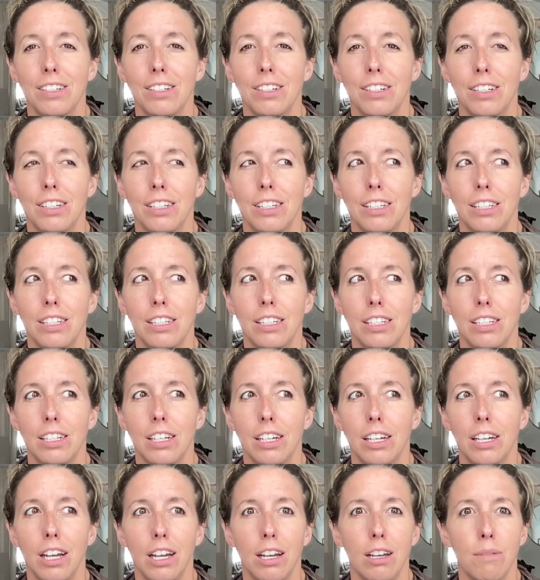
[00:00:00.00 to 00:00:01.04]
on
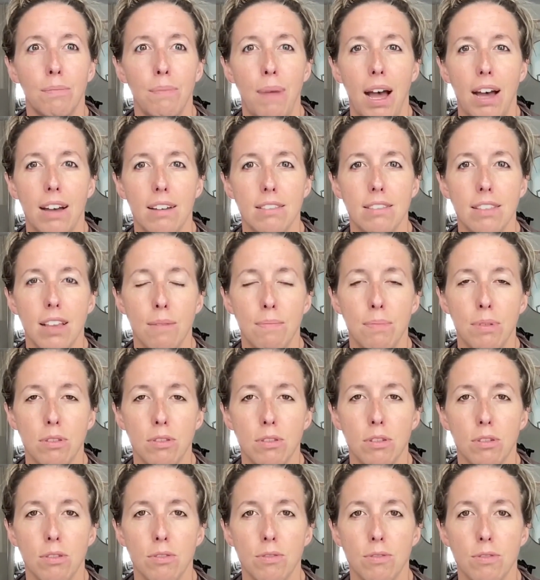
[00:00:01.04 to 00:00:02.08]
past
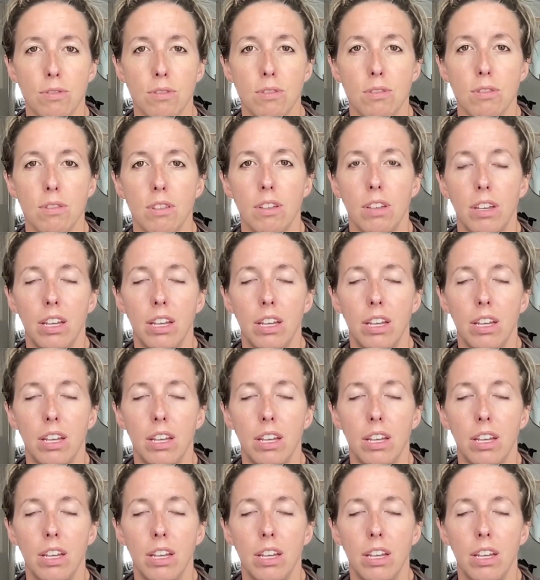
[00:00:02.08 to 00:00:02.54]
episodes,